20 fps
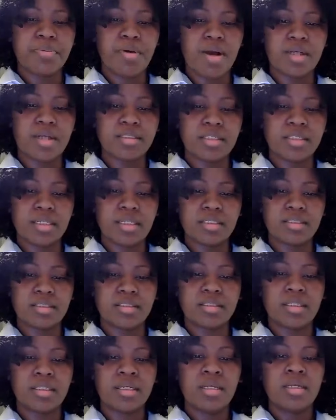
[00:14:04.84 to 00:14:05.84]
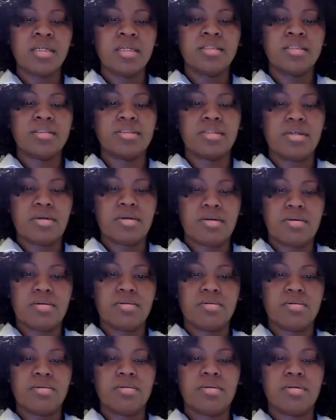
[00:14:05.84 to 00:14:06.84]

projects. So